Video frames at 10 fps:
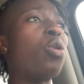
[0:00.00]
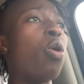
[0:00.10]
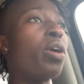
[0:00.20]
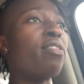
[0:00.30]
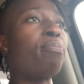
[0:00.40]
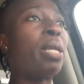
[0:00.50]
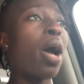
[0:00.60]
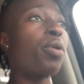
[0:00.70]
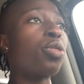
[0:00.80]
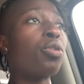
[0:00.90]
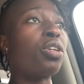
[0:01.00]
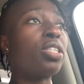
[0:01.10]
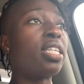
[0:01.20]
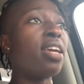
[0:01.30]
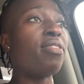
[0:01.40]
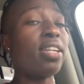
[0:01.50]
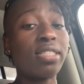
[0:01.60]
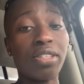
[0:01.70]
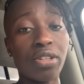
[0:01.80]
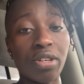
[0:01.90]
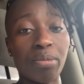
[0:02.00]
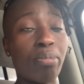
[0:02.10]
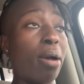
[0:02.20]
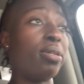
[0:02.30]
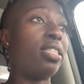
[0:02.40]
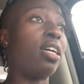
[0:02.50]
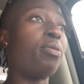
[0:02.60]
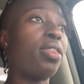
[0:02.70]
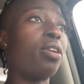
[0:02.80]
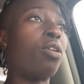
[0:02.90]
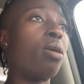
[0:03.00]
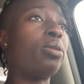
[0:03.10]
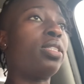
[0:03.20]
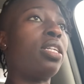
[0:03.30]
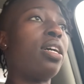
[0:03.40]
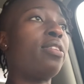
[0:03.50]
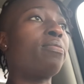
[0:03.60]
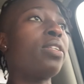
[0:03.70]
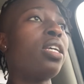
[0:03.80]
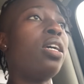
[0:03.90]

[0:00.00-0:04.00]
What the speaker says: plowing through your savings and you're probably done with it or almost done,